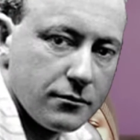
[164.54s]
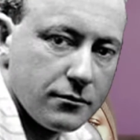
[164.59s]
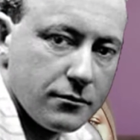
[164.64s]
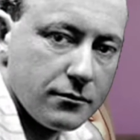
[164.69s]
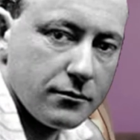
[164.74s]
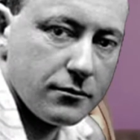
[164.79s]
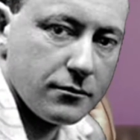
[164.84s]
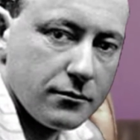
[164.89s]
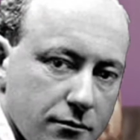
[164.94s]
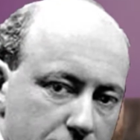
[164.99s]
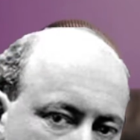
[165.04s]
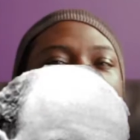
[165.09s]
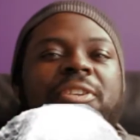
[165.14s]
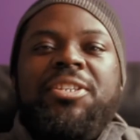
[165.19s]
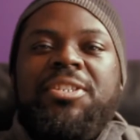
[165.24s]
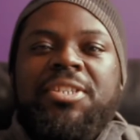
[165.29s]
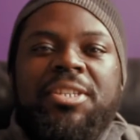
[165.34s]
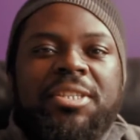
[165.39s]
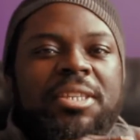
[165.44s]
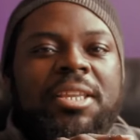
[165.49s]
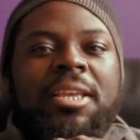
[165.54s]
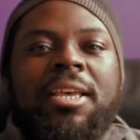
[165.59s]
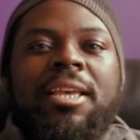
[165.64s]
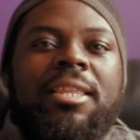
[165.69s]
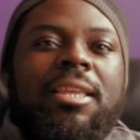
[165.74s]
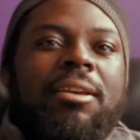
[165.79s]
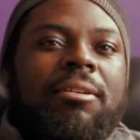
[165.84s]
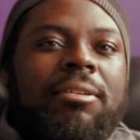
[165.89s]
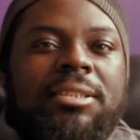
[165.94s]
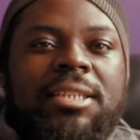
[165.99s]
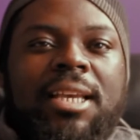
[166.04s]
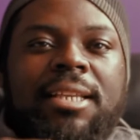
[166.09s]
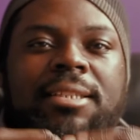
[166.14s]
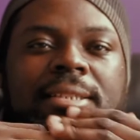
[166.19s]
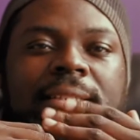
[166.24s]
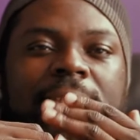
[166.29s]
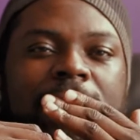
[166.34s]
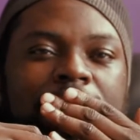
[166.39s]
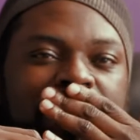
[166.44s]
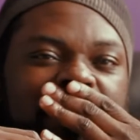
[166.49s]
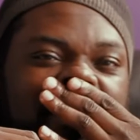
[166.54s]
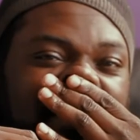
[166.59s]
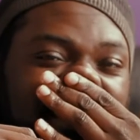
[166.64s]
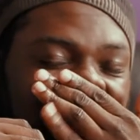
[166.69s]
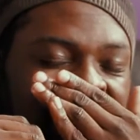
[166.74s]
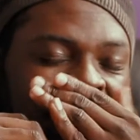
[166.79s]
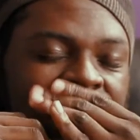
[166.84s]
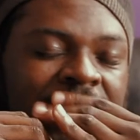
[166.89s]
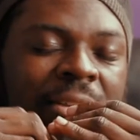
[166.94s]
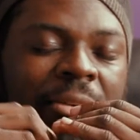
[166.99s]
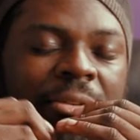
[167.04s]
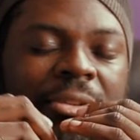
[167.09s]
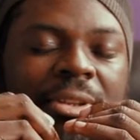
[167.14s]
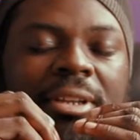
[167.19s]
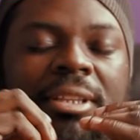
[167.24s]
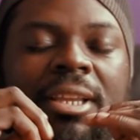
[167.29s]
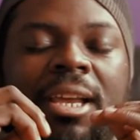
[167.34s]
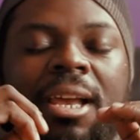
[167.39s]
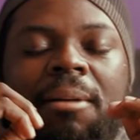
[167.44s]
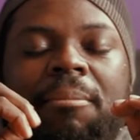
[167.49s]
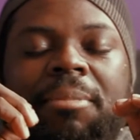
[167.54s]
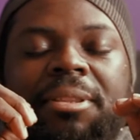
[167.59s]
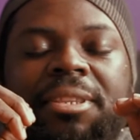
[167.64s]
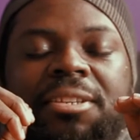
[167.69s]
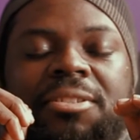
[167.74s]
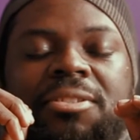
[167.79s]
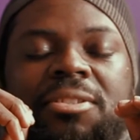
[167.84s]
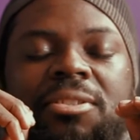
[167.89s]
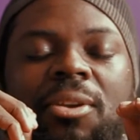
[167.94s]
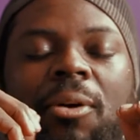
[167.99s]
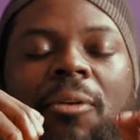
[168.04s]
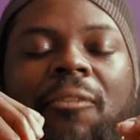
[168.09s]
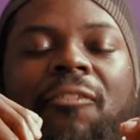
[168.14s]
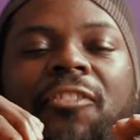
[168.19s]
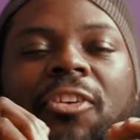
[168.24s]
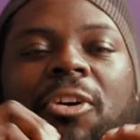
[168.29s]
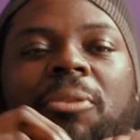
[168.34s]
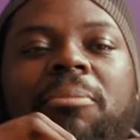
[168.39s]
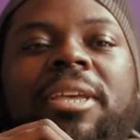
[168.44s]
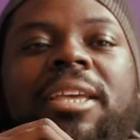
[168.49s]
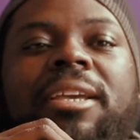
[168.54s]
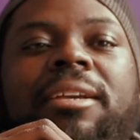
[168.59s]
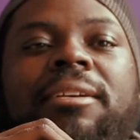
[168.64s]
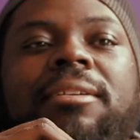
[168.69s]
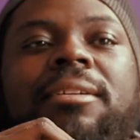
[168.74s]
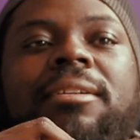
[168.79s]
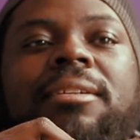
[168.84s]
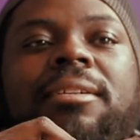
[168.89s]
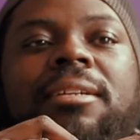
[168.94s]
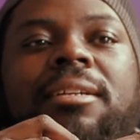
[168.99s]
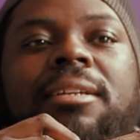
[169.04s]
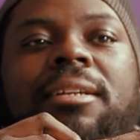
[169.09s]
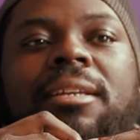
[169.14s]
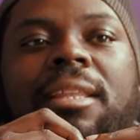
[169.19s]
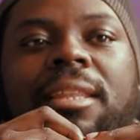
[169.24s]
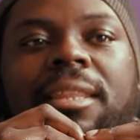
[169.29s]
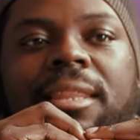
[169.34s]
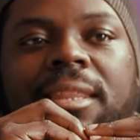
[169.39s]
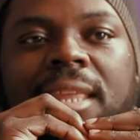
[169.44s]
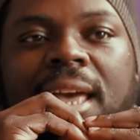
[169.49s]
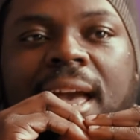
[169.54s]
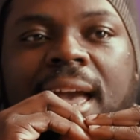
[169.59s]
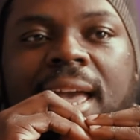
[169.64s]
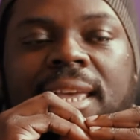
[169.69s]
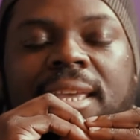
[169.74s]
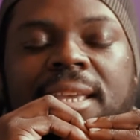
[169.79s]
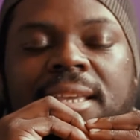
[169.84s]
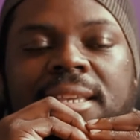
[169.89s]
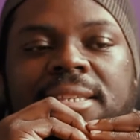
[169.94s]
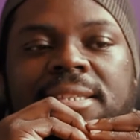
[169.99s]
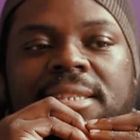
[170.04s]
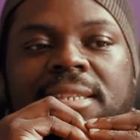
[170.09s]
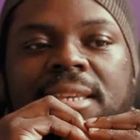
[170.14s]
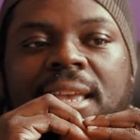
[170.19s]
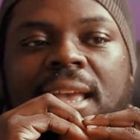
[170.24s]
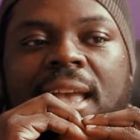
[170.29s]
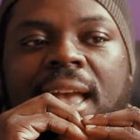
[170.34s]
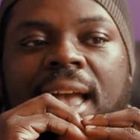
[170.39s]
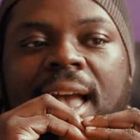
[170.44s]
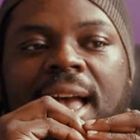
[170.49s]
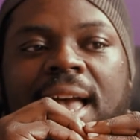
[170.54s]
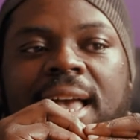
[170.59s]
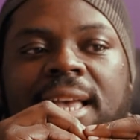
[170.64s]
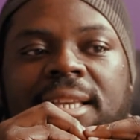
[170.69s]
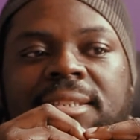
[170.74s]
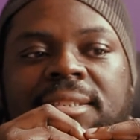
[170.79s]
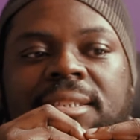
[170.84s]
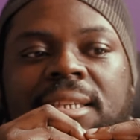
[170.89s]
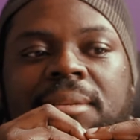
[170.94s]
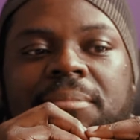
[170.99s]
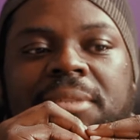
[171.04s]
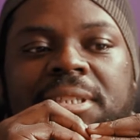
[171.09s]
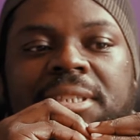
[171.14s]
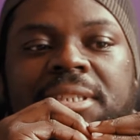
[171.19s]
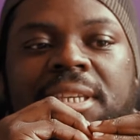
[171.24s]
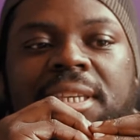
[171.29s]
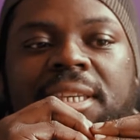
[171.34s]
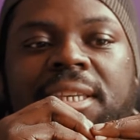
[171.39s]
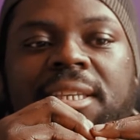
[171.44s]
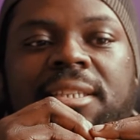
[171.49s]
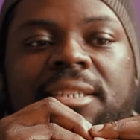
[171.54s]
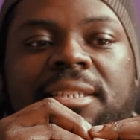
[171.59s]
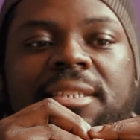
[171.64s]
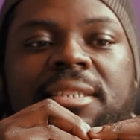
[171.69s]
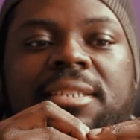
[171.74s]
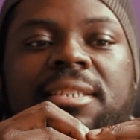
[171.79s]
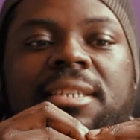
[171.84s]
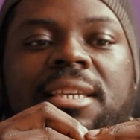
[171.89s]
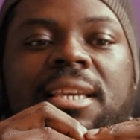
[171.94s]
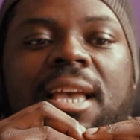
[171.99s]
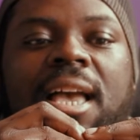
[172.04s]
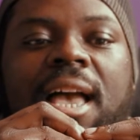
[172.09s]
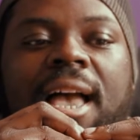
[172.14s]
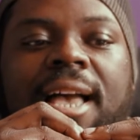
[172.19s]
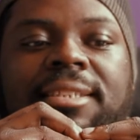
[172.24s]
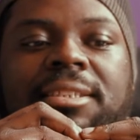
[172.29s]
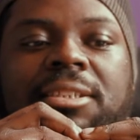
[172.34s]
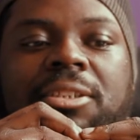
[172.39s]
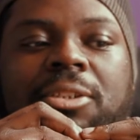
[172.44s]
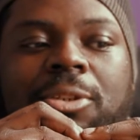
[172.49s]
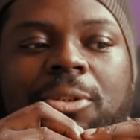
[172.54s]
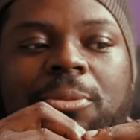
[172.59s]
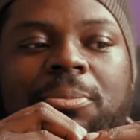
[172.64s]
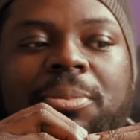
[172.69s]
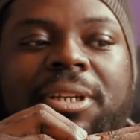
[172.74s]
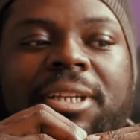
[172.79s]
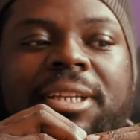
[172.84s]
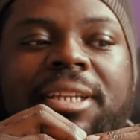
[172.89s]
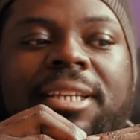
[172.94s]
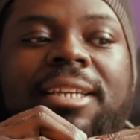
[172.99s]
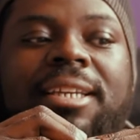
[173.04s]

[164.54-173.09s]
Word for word: big movies and they always had these intricate things going on. But there's no filmmaker that is as meticulous as Kubrick,